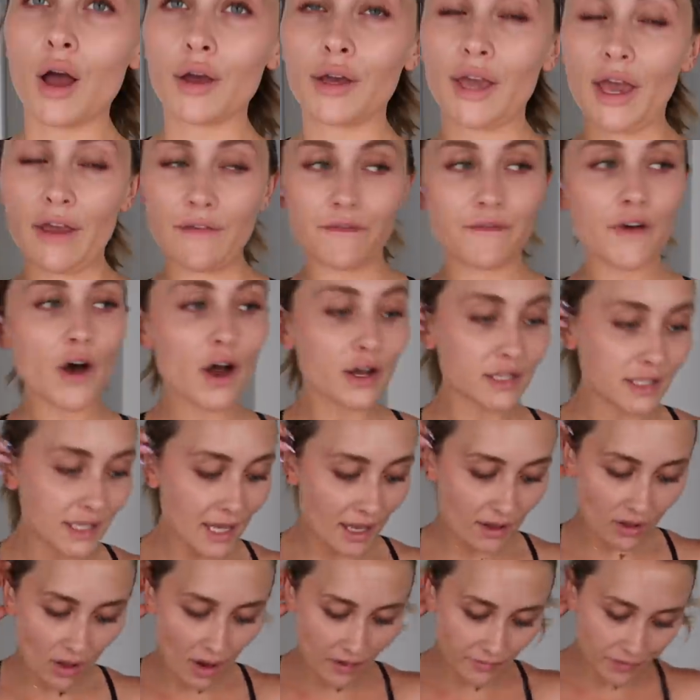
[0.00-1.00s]
Okay, first
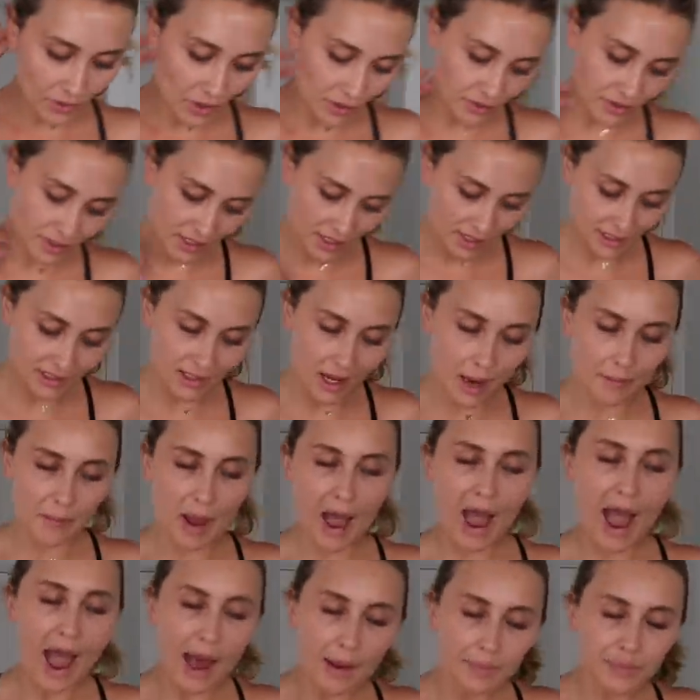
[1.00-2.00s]
thing that I've noticed that I'm
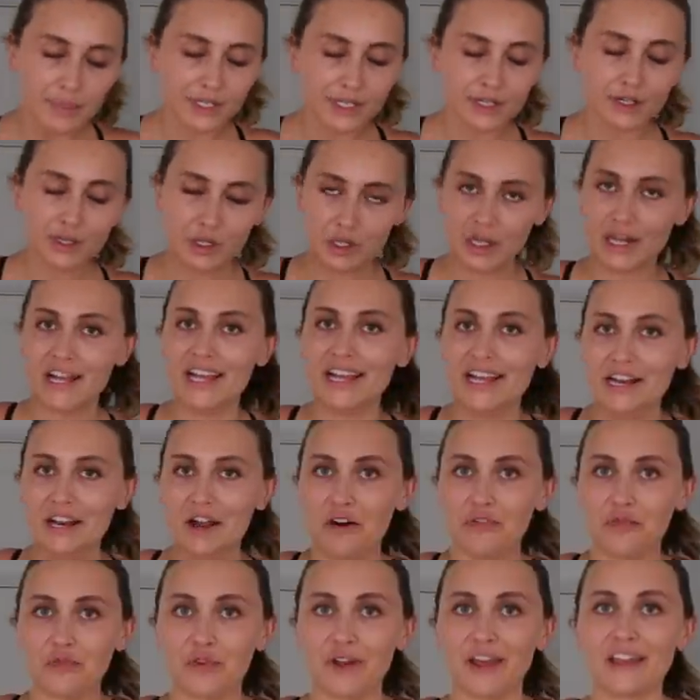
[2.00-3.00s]
absolutely in
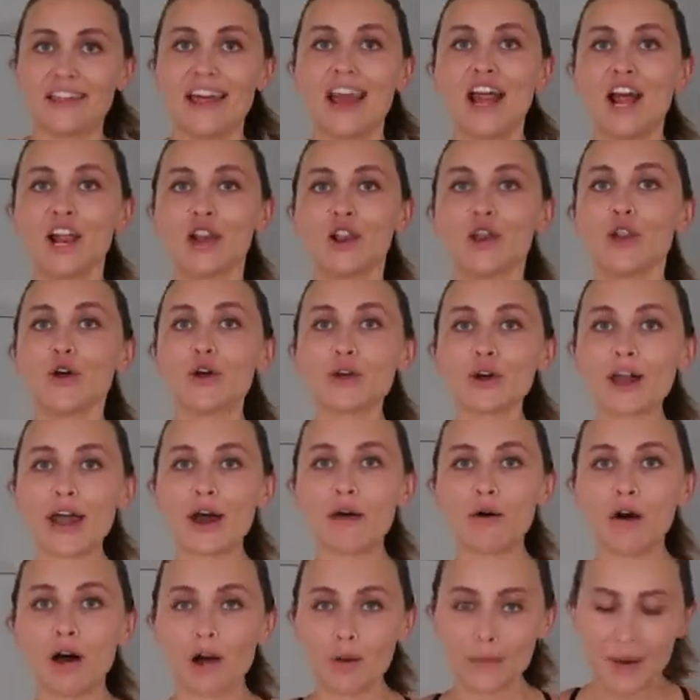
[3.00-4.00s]
love with, look
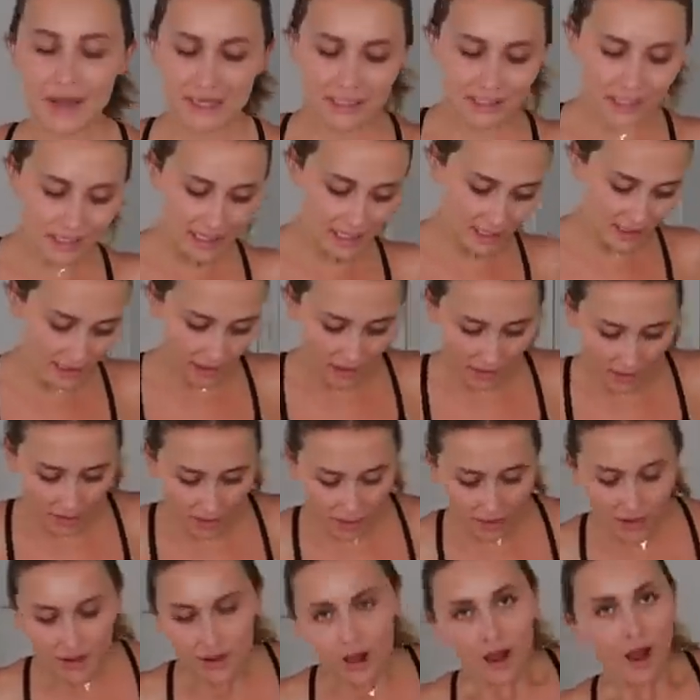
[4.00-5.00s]
how high-waisted these
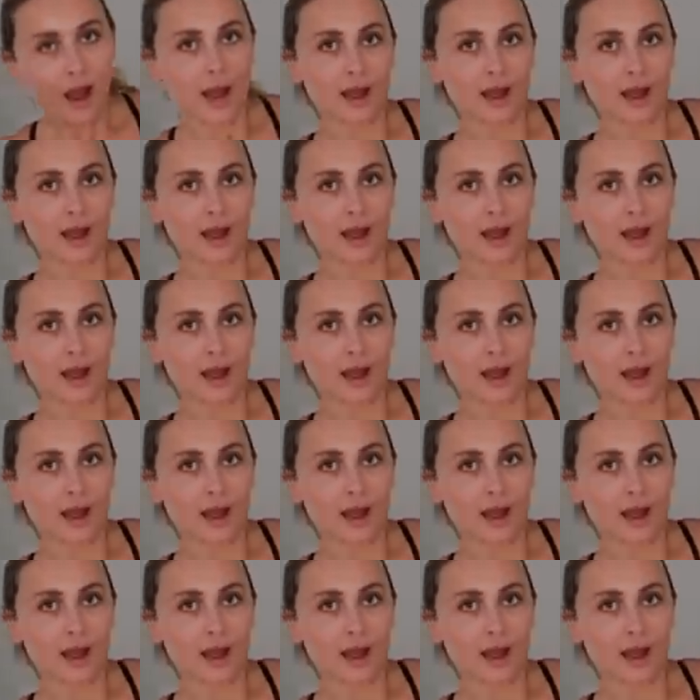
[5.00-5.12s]
are.